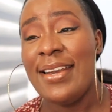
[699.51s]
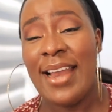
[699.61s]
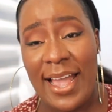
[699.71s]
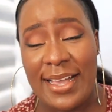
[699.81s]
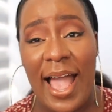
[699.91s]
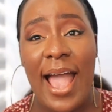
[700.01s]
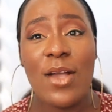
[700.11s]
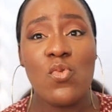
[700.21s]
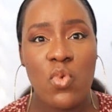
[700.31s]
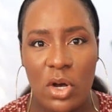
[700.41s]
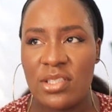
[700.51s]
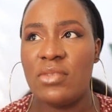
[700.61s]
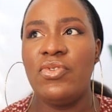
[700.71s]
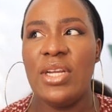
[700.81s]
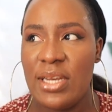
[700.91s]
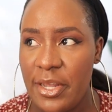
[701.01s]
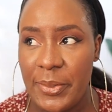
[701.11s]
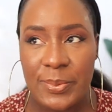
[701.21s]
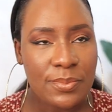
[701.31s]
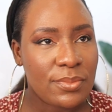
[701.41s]
Like, I was
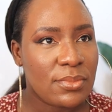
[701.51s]
devastated.